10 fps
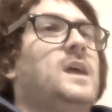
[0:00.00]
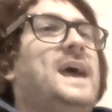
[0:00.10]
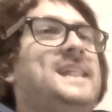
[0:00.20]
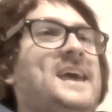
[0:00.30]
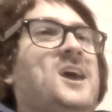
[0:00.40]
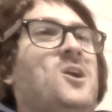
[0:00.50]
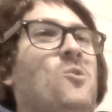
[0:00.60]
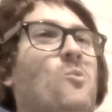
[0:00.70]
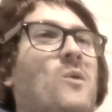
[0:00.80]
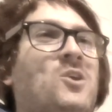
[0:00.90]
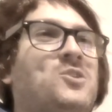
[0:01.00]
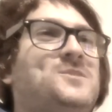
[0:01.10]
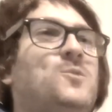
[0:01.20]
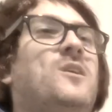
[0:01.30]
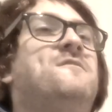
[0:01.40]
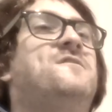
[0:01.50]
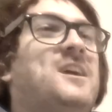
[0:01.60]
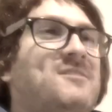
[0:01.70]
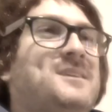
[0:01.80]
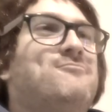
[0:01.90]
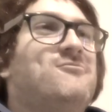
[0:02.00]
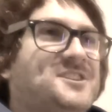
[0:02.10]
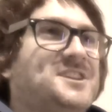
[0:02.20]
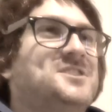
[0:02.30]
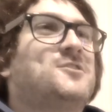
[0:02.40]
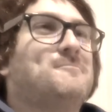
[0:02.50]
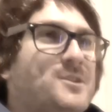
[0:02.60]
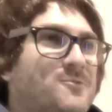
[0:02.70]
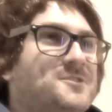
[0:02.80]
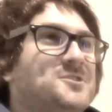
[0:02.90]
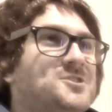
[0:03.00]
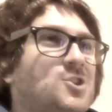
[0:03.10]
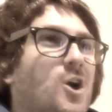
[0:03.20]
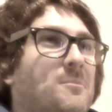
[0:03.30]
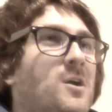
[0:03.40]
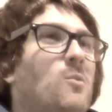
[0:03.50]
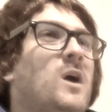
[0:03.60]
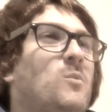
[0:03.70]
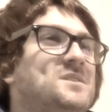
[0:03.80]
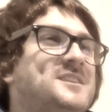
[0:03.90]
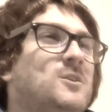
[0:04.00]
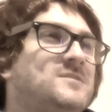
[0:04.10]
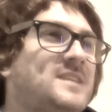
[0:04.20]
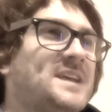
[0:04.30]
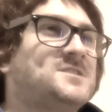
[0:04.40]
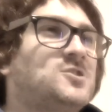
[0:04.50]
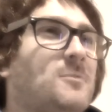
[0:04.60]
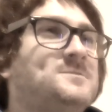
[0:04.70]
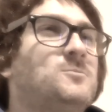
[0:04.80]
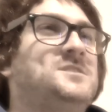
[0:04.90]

Hello, welcome to a very British computer shop where we sell desktops,